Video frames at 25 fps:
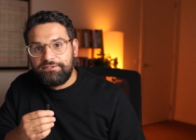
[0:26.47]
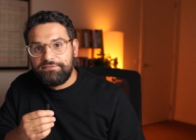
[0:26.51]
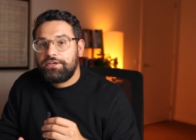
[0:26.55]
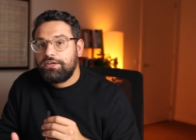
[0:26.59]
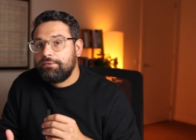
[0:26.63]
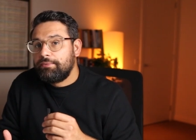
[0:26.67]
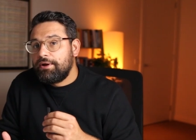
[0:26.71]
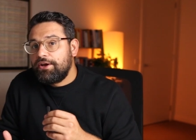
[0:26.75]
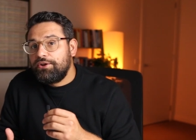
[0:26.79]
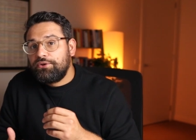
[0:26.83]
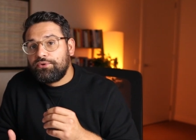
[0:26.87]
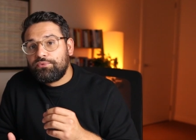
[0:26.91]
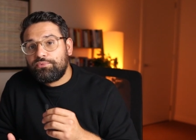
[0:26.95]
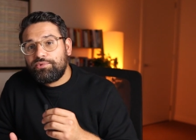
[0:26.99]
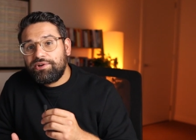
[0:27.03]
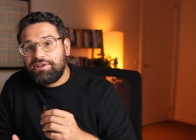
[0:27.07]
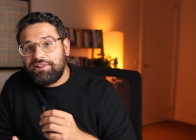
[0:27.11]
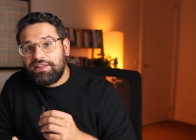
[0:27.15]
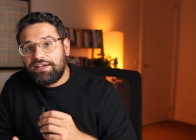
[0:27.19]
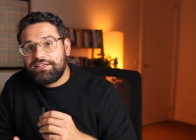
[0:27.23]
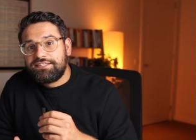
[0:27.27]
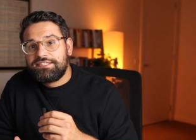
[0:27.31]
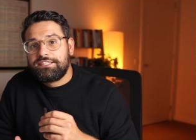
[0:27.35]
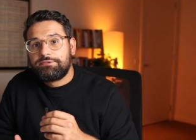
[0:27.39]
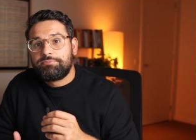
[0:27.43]
Now, you might not
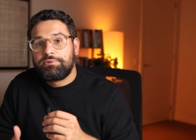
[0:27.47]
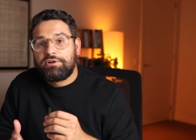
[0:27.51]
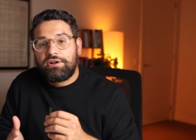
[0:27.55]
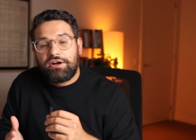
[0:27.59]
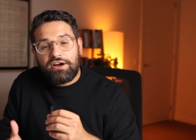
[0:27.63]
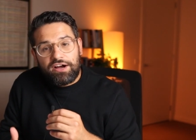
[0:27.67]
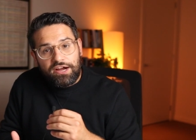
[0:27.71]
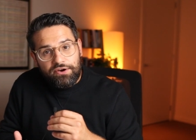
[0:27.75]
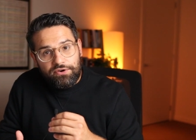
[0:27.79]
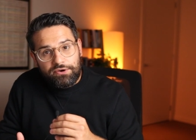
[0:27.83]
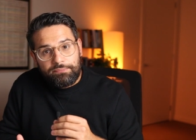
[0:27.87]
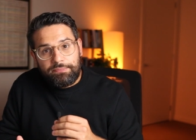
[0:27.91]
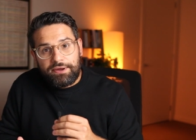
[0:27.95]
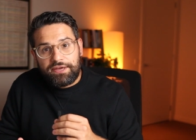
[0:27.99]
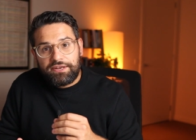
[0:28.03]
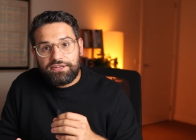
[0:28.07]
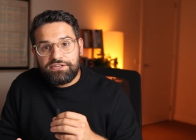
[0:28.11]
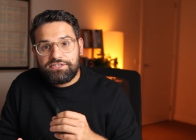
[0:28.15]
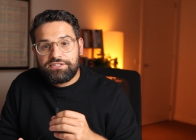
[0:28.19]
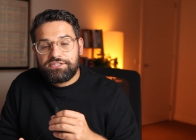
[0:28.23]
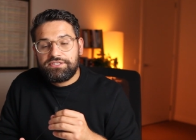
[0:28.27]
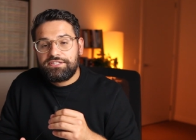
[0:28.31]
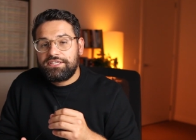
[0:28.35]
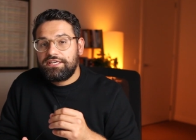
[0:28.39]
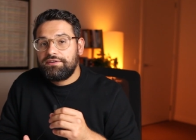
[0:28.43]
realize this, but hiring managers,